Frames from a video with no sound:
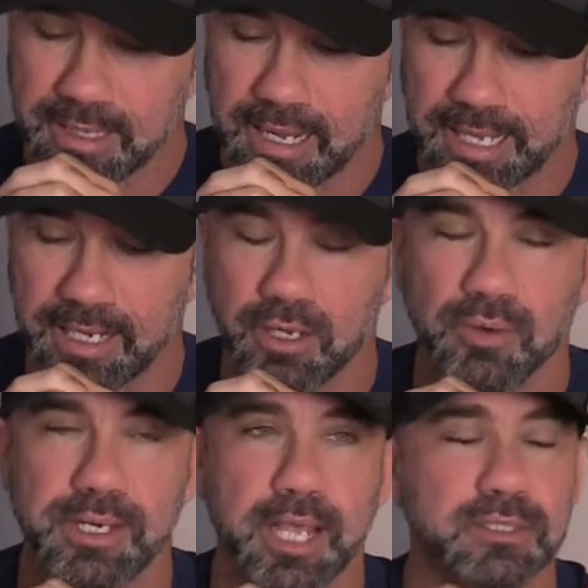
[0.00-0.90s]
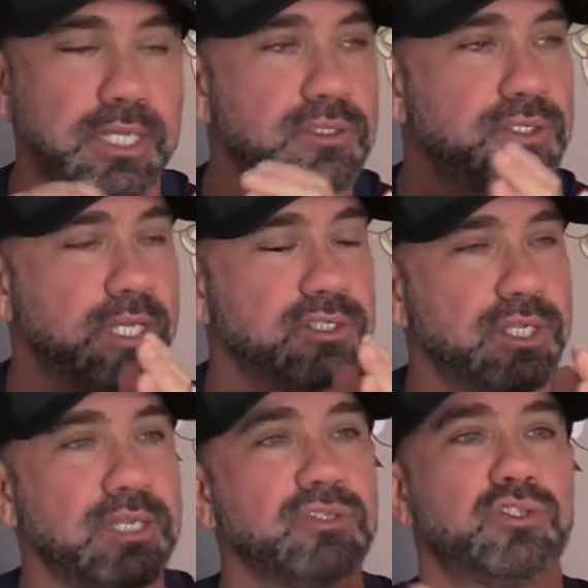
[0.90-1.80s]
I'm going to go
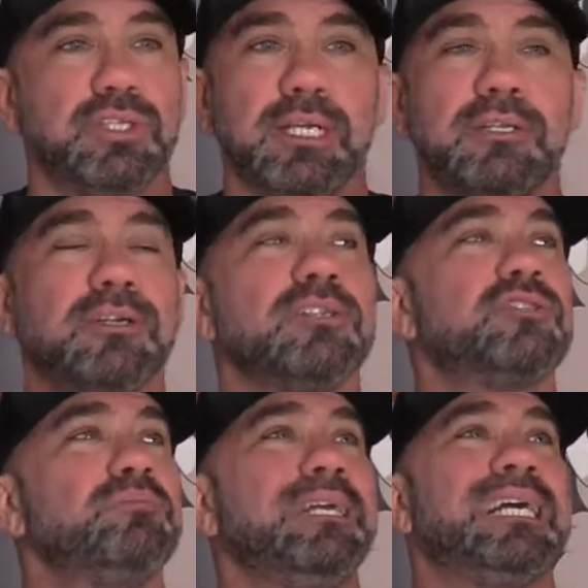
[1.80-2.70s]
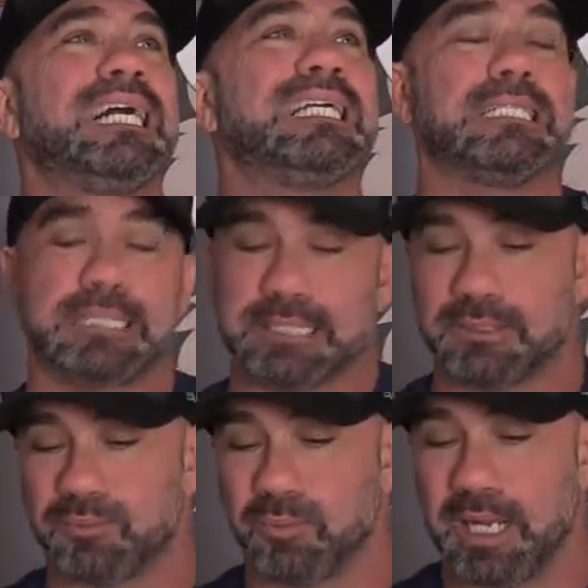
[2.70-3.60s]
19-16 Steelers
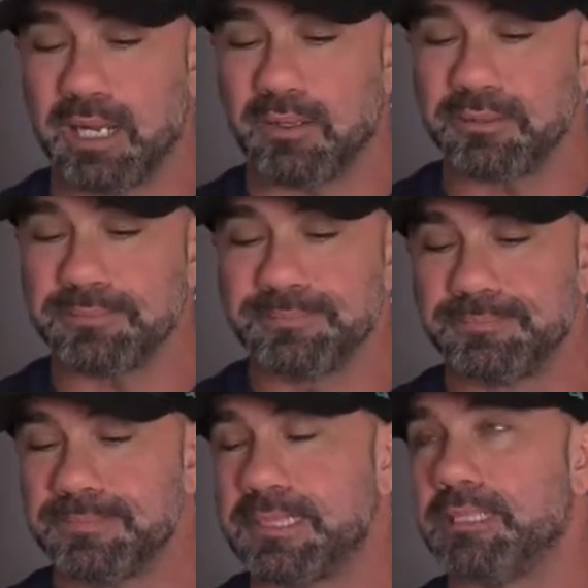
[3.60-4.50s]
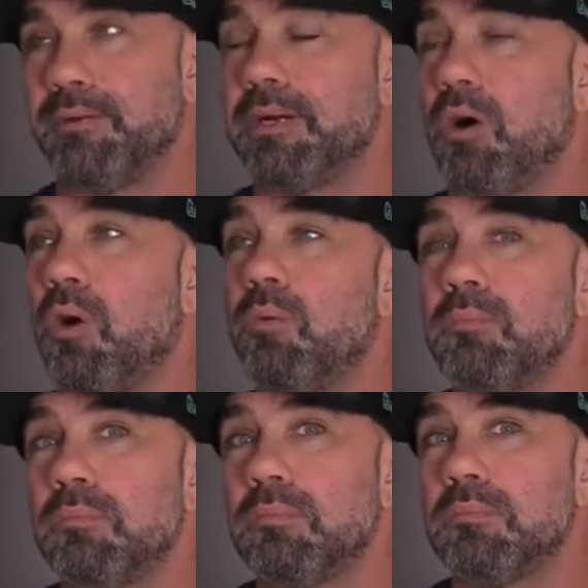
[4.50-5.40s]
because, well, they're at
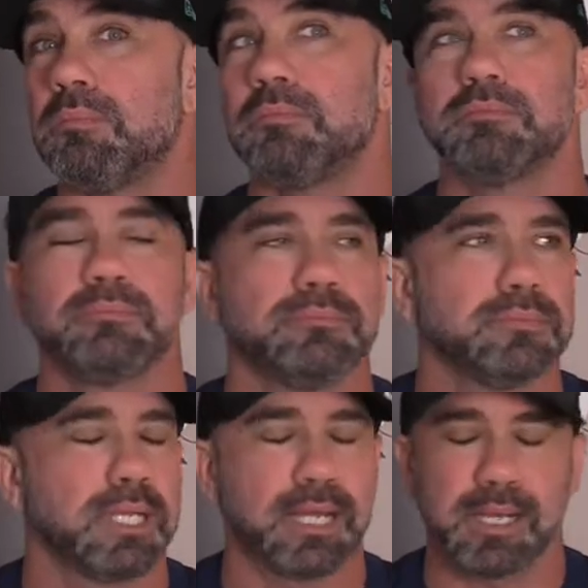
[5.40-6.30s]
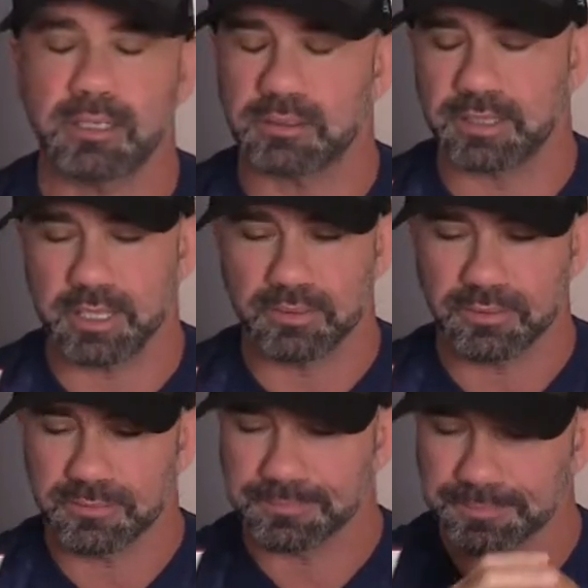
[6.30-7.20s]
home. I got nothing
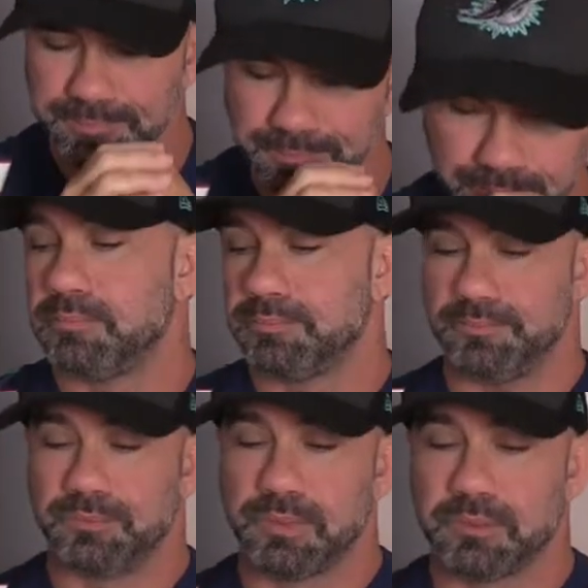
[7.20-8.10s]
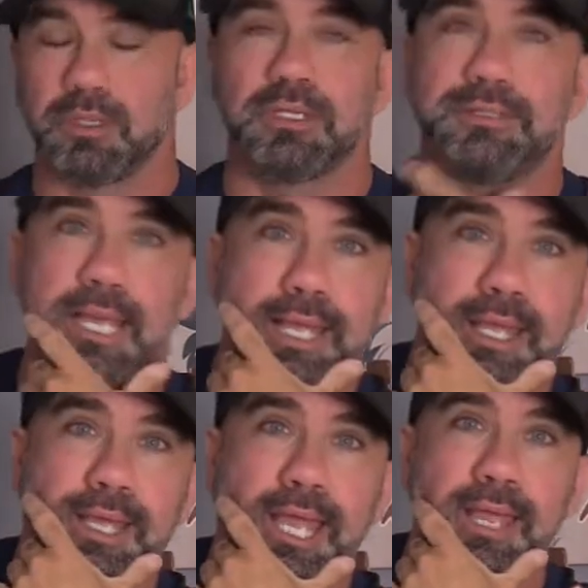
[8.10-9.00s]
else. So the
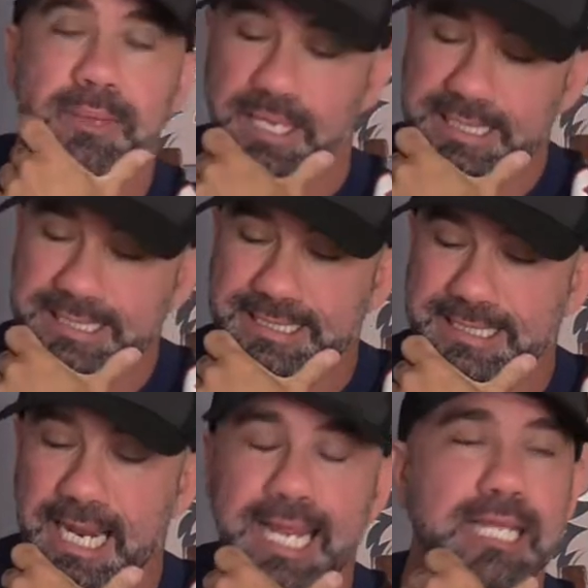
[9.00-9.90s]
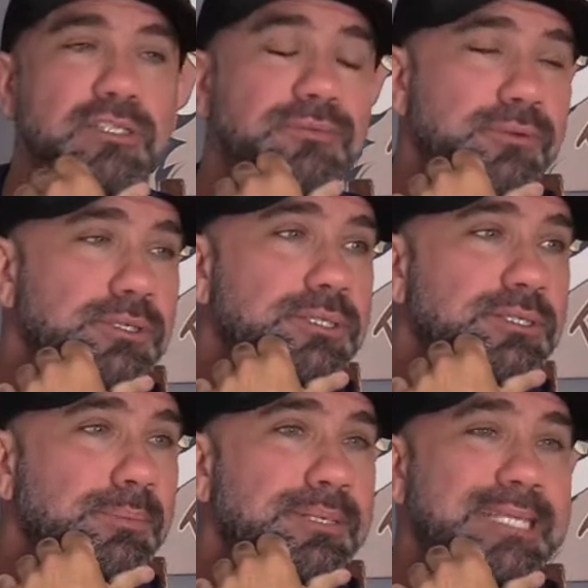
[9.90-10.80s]
second game is Giants
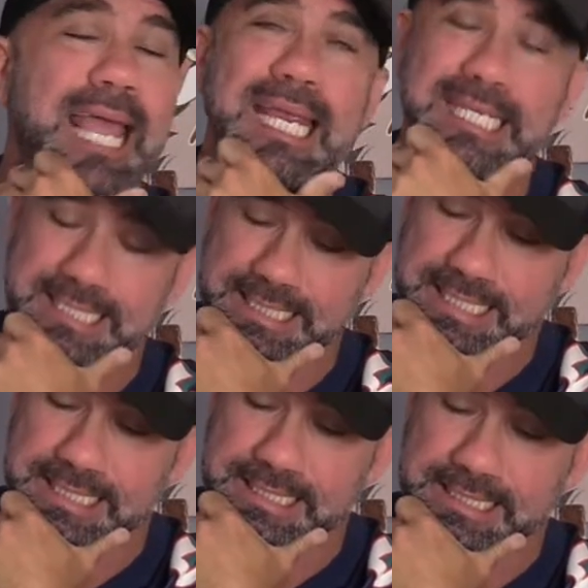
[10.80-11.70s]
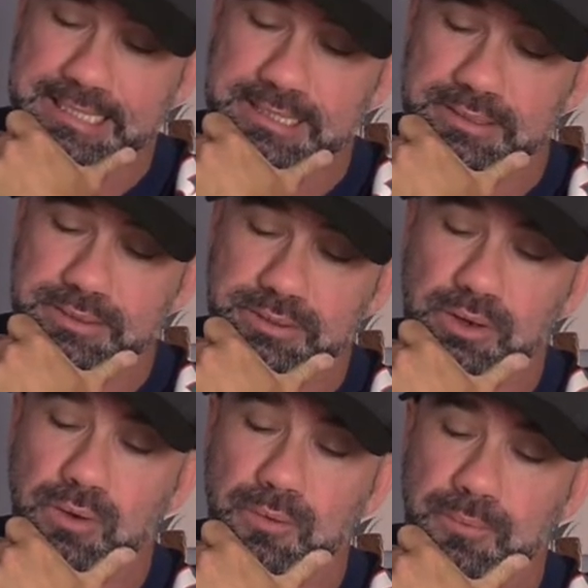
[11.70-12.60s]
versus the Potato Skins.
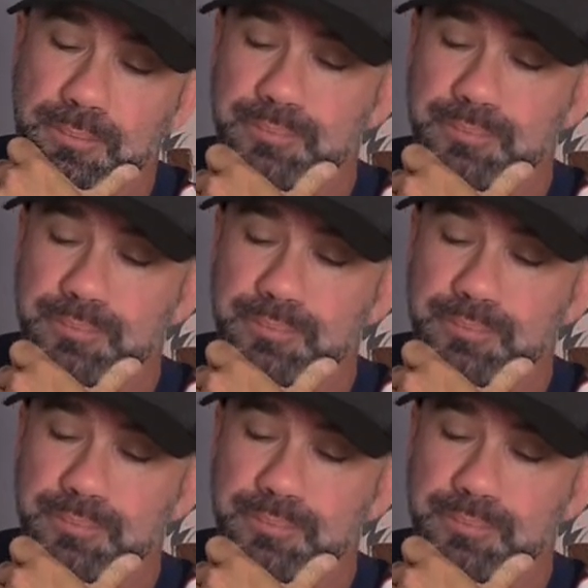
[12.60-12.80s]
So